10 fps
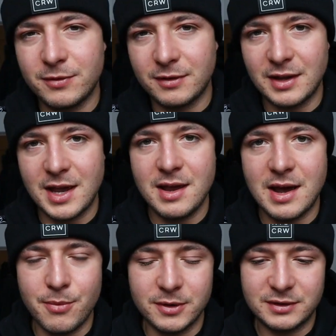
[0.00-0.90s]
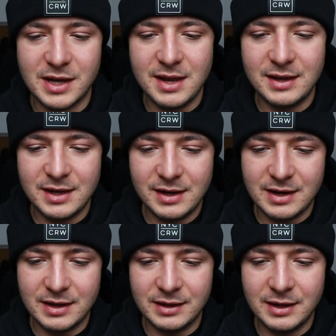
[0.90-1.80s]
to say I was
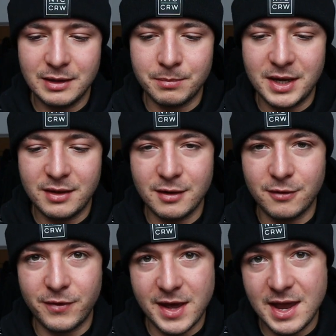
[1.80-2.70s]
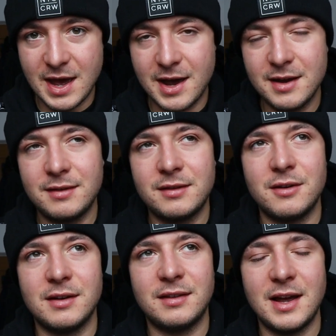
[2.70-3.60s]
taking a little bit of AIs
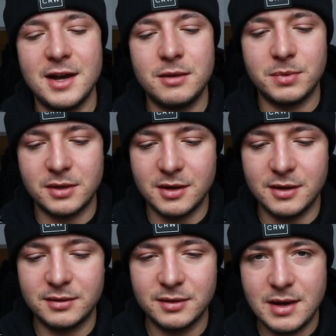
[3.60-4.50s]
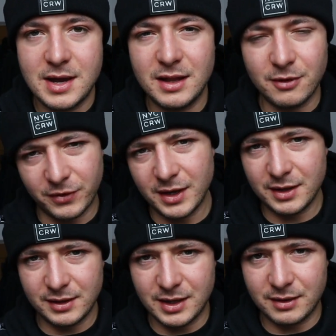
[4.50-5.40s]
on the side, because I had the
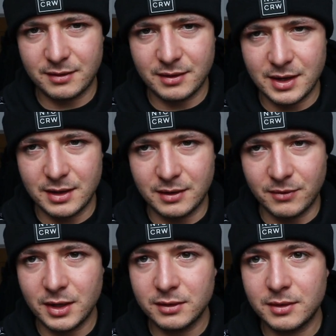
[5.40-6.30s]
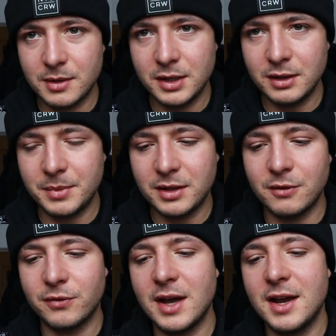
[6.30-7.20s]
feeling that I developed a little bit
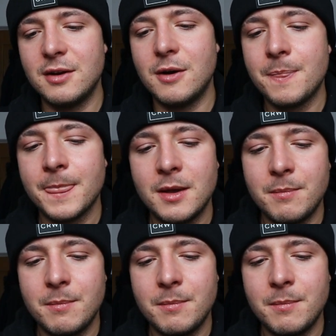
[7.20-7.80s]
of gyno,